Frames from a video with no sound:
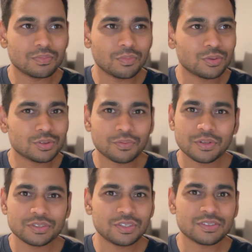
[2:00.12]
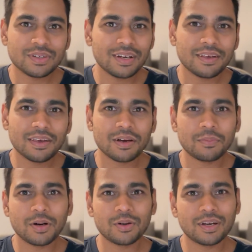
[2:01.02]
most of us just really care
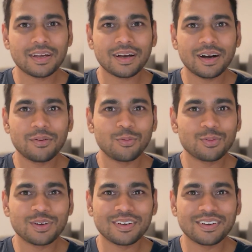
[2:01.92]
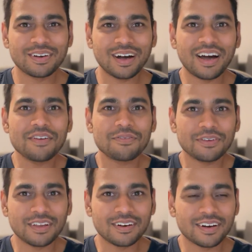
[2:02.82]
about like how I
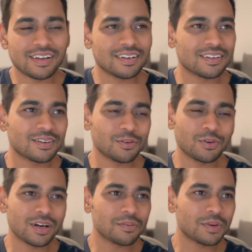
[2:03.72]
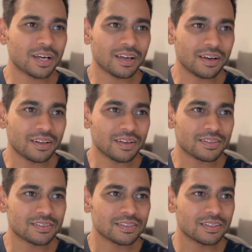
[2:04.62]
feel, right? What are my
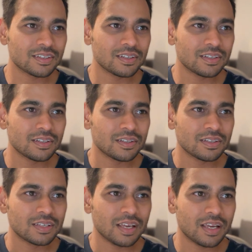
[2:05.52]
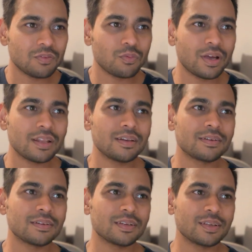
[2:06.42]
ideas? And when
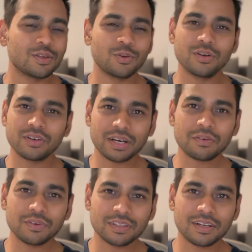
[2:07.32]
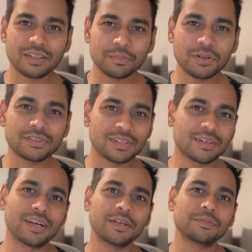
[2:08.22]
you interact with another person,
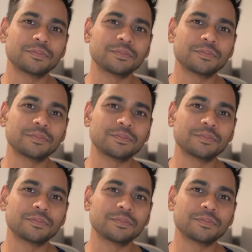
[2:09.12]
right?